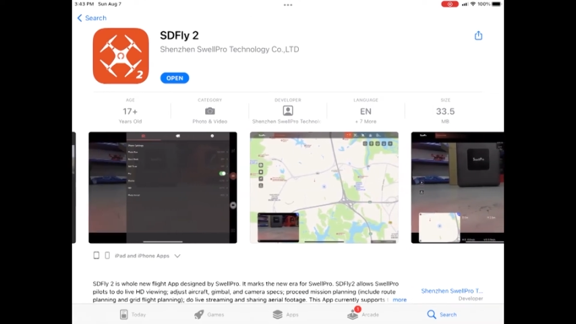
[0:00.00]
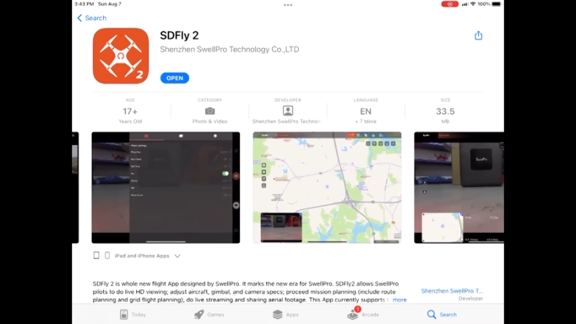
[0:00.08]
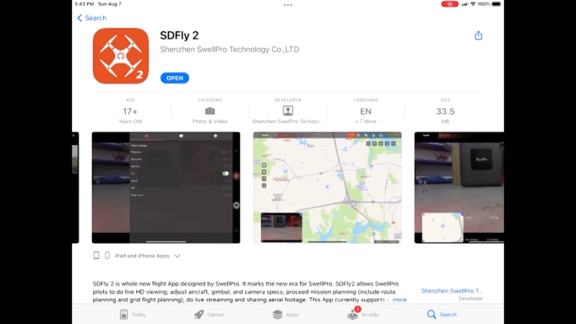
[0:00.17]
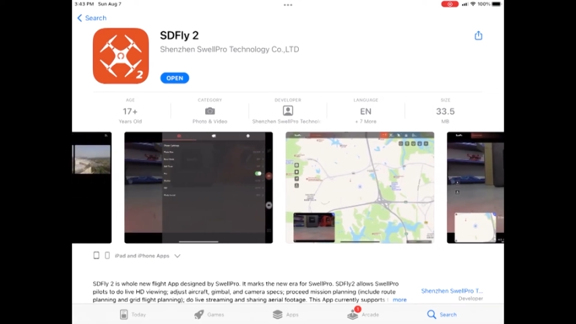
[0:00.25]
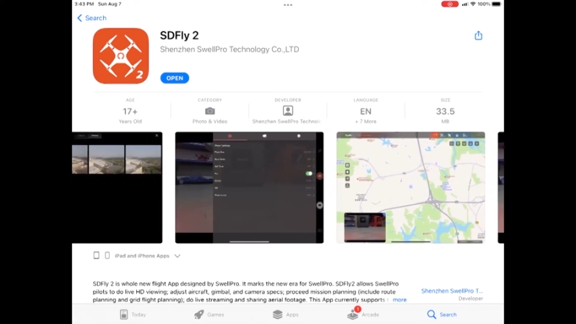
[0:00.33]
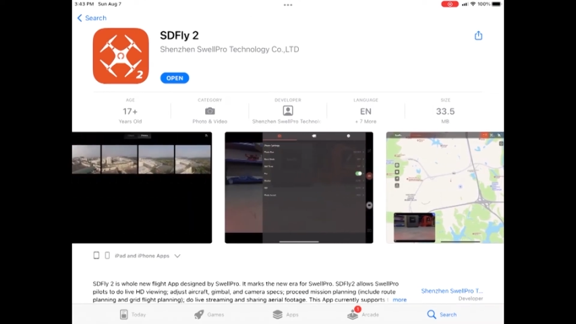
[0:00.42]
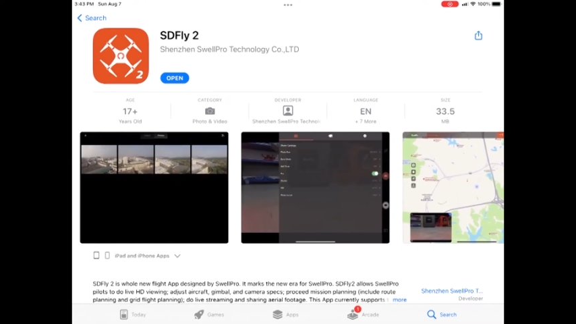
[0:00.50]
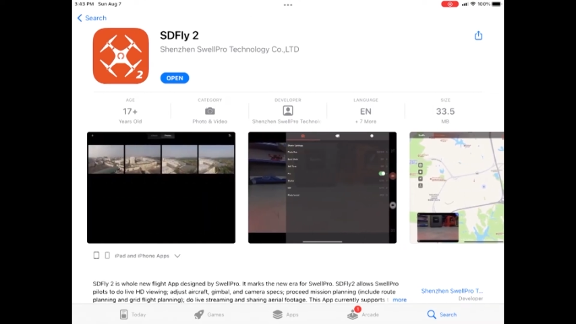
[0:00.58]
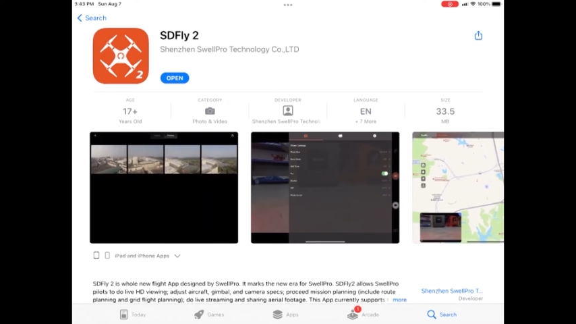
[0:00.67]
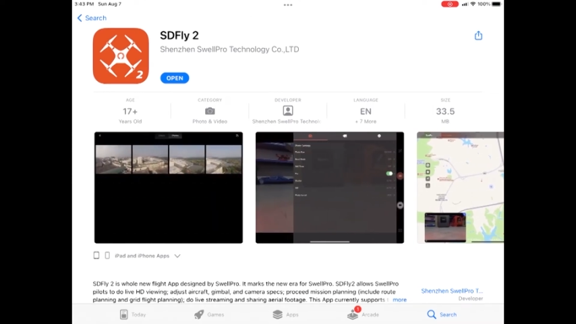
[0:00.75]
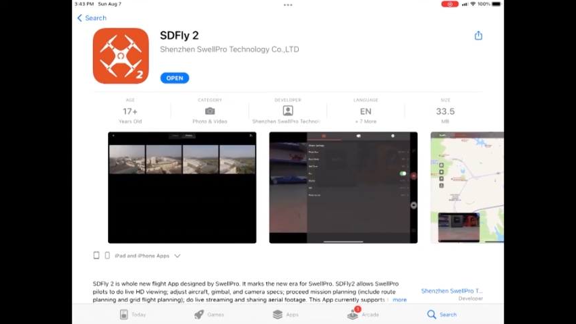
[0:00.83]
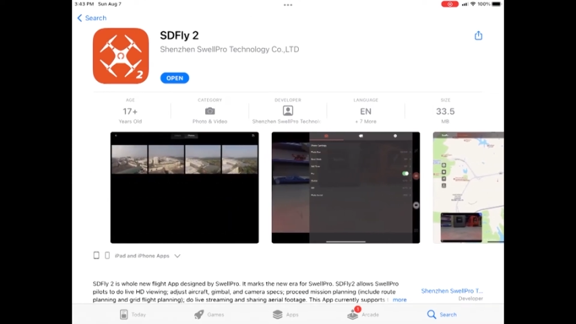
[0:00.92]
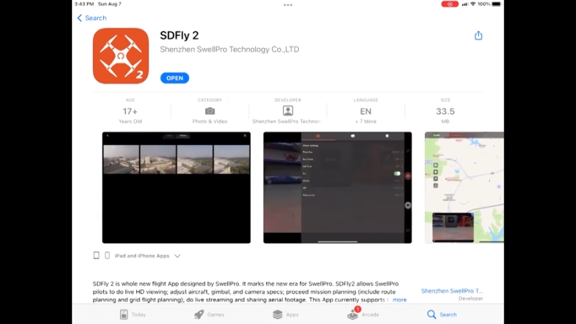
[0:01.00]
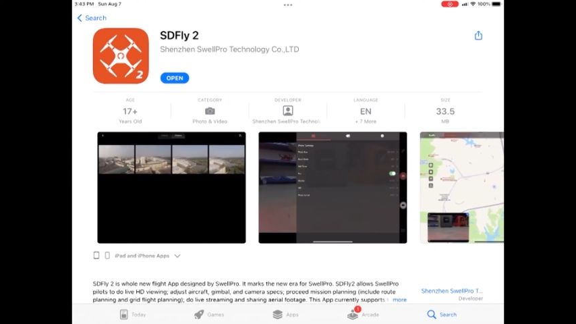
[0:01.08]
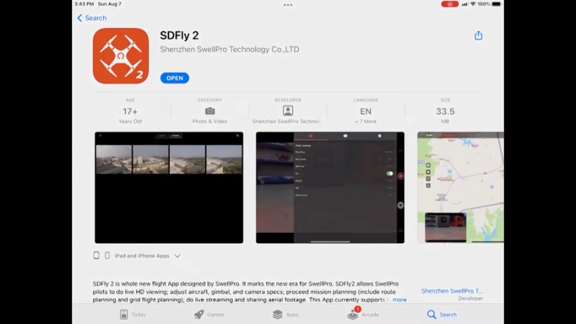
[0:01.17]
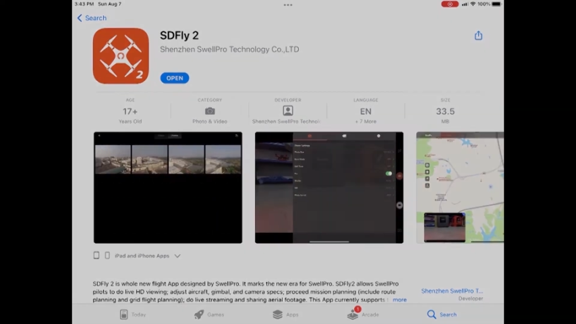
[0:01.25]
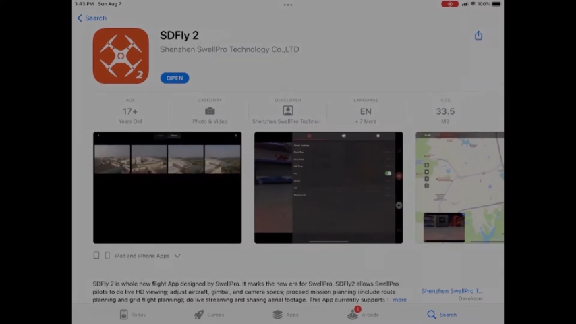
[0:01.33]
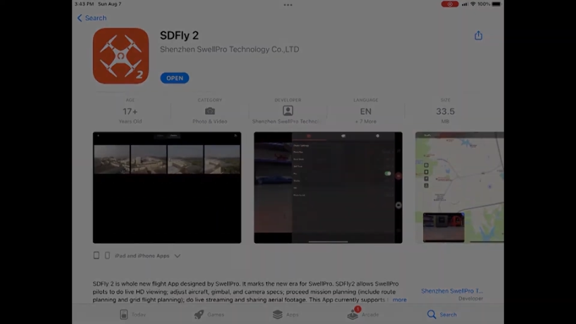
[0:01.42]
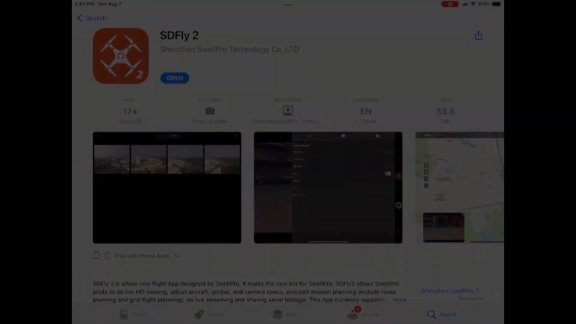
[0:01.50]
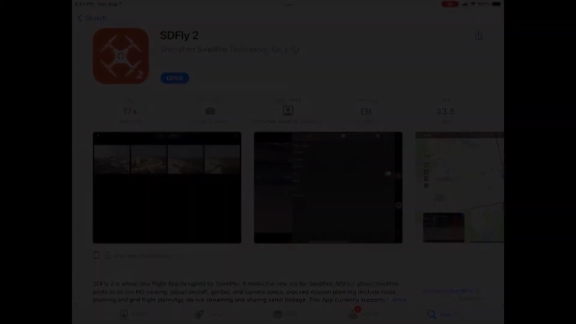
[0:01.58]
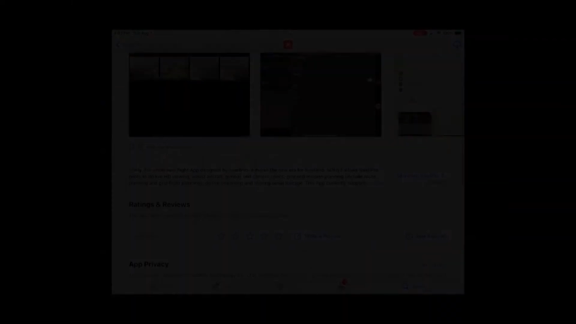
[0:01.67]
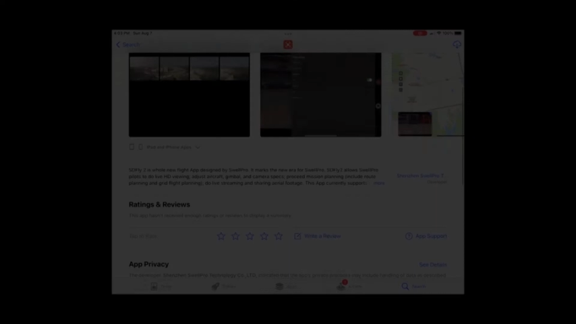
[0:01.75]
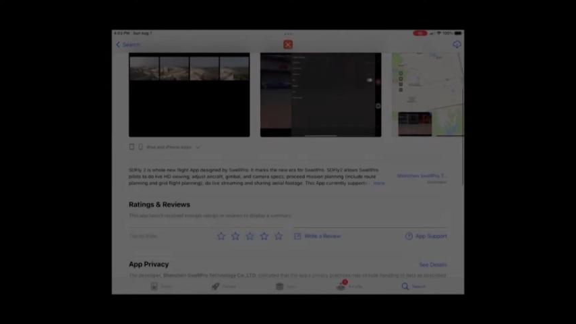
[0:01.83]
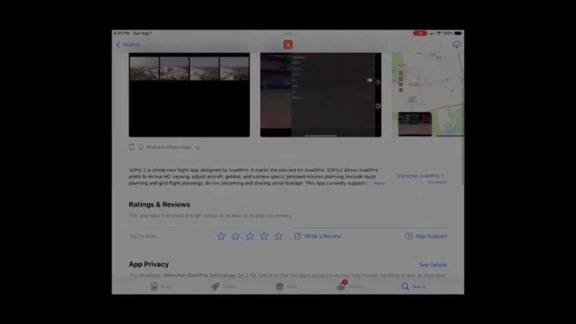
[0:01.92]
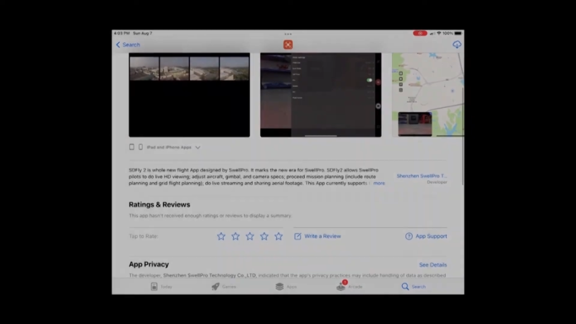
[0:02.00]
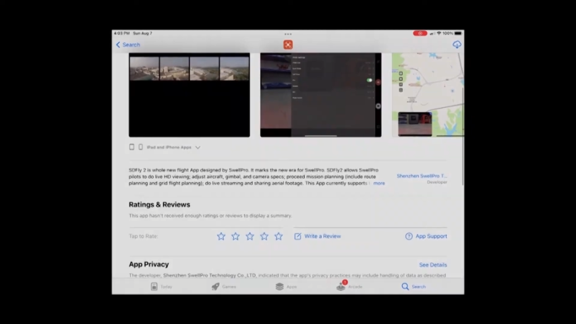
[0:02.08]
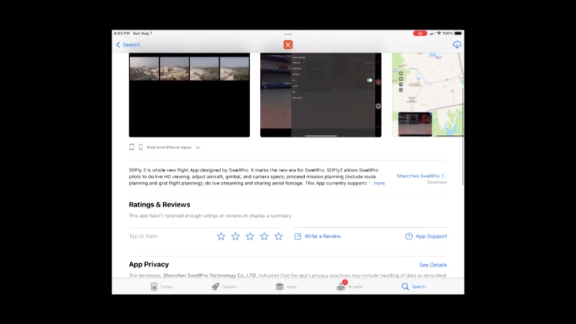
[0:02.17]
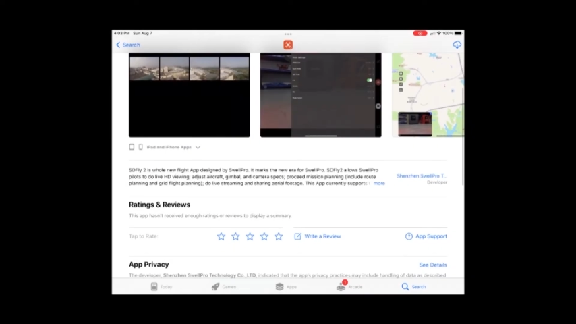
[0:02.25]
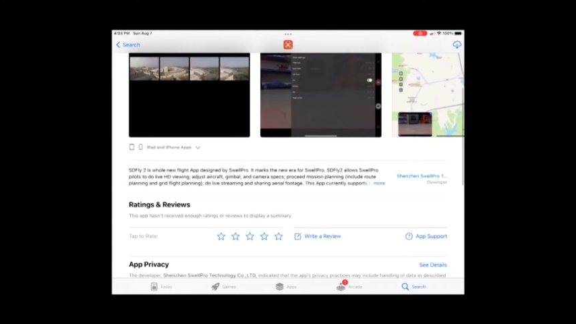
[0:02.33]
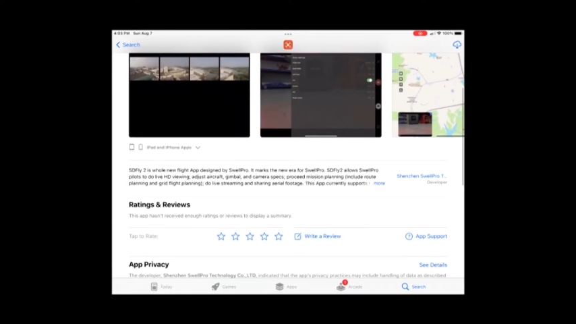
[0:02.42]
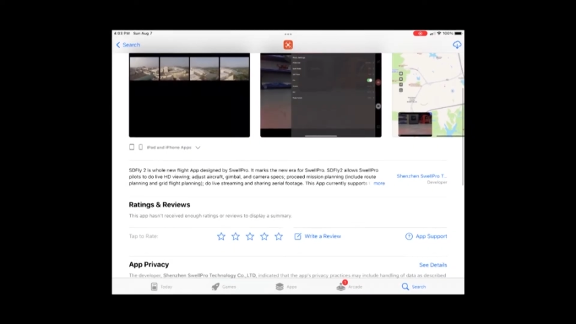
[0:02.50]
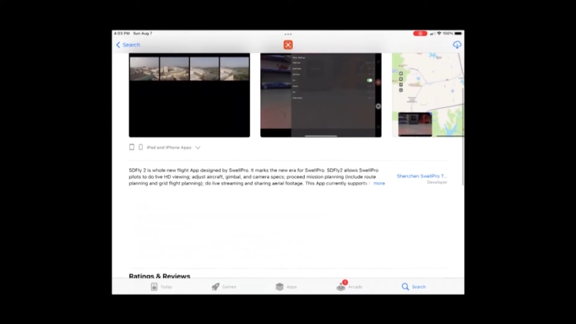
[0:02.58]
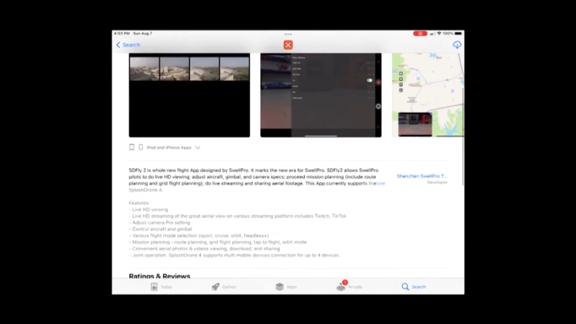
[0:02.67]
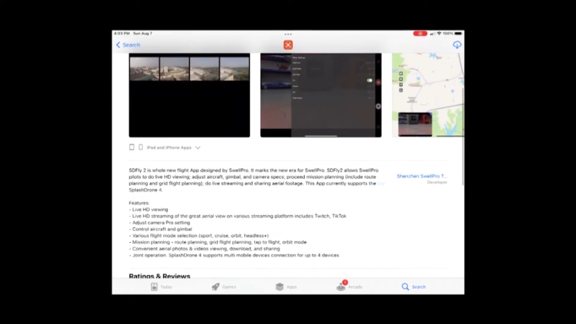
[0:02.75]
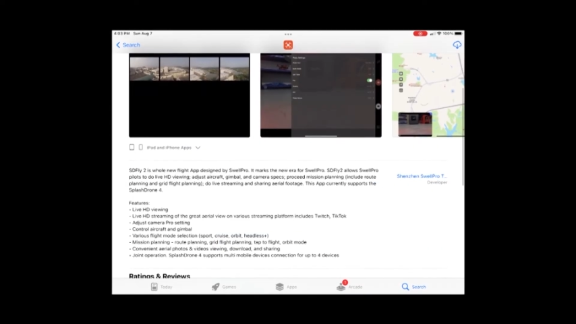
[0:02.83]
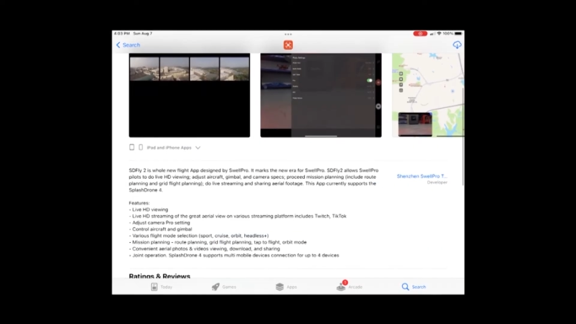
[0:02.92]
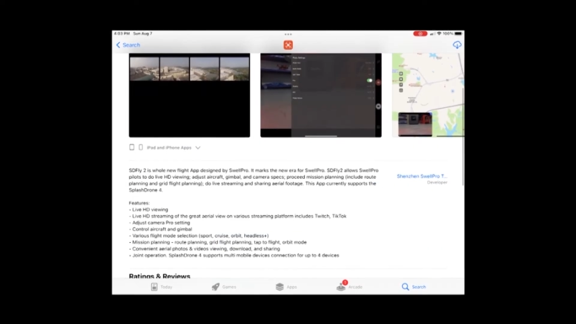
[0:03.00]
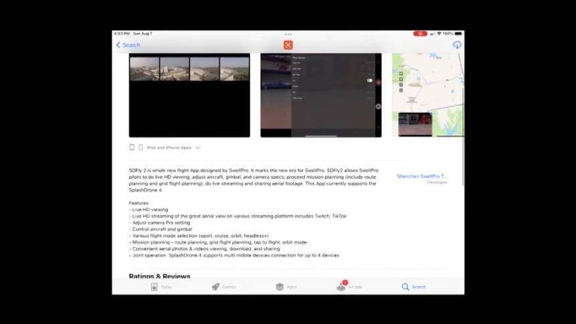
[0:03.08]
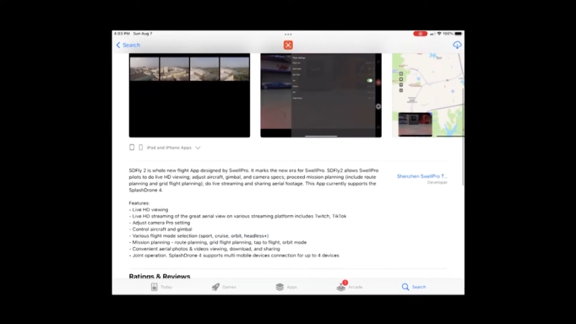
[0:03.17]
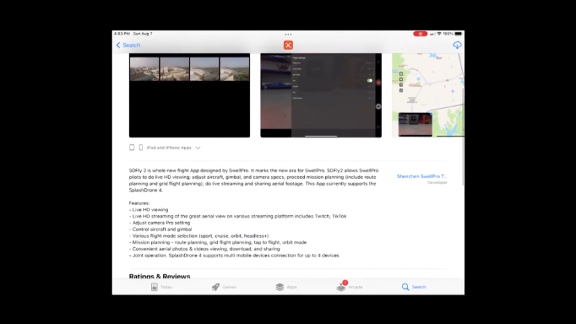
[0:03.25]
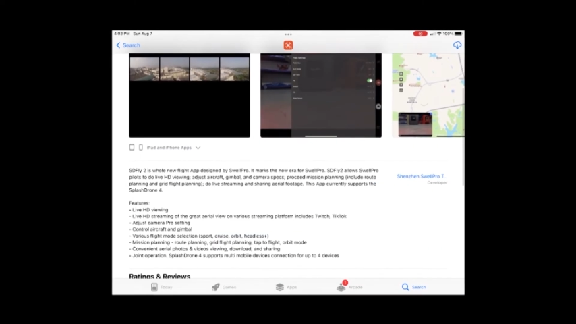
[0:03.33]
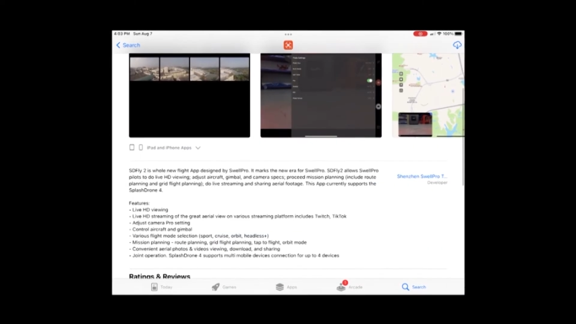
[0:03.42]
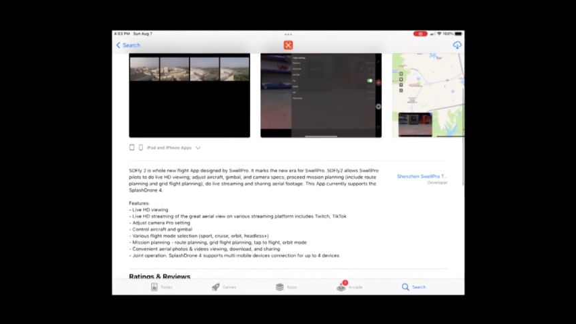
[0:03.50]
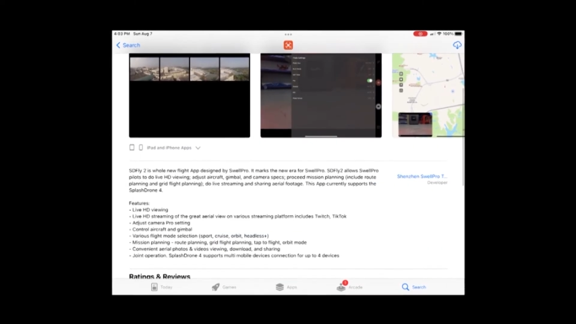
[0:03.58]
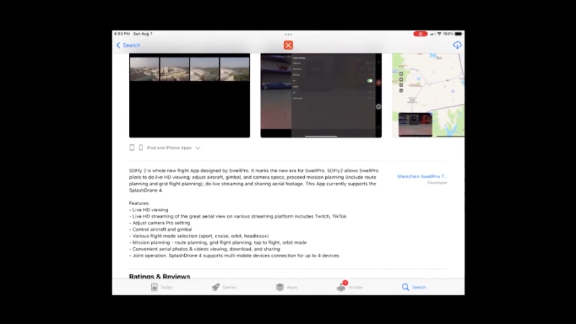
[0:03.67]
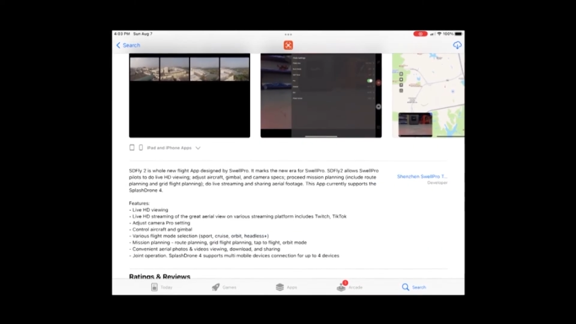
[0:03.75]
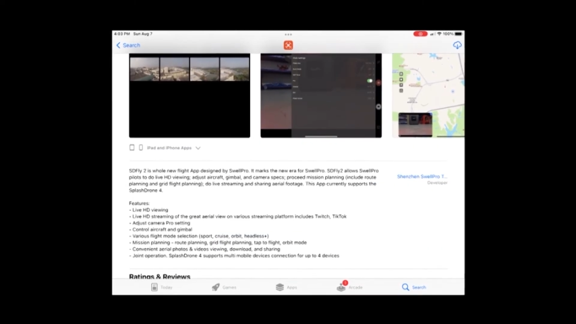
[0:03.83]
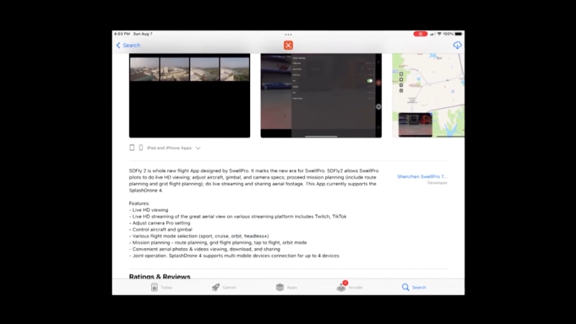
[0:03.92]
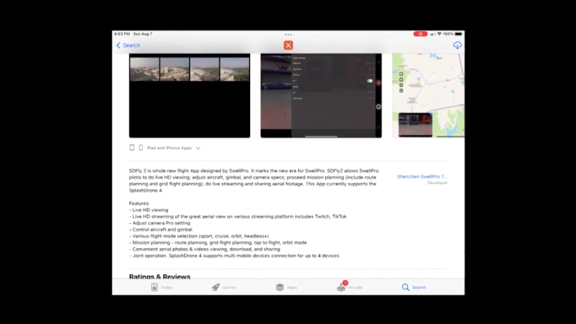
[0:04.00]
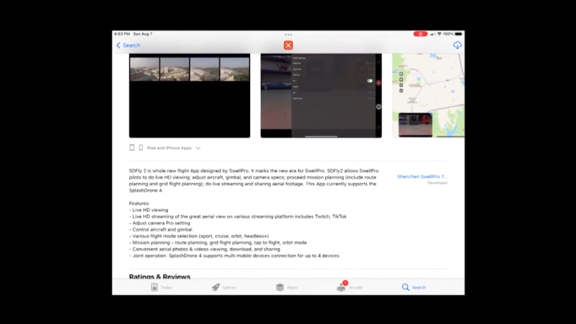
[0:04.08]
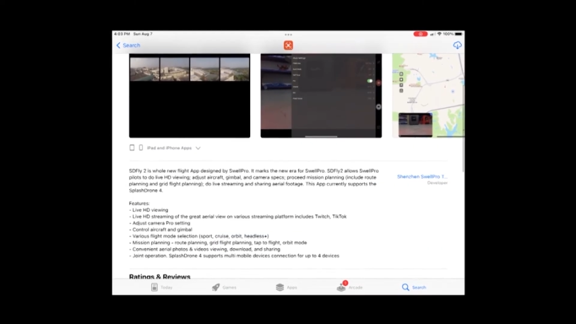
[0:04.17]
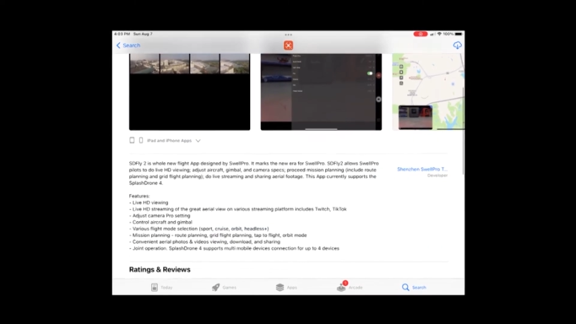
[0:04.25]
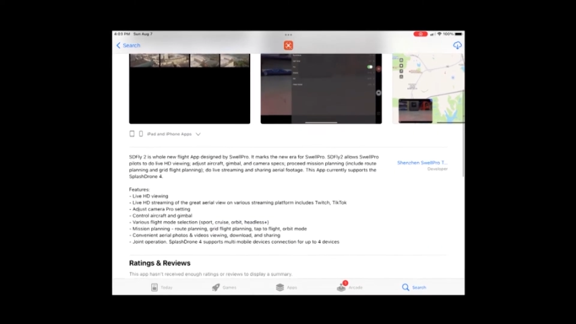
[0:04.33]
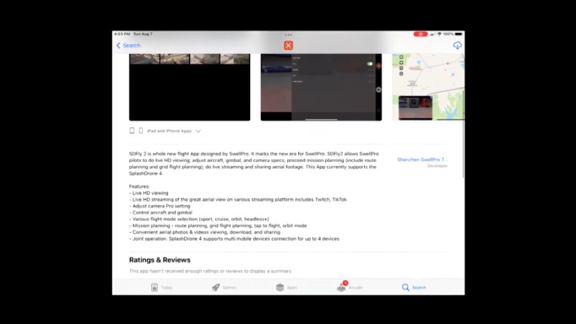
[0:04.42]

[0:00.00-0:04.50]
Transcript: No face is visible, so there are no lips to read.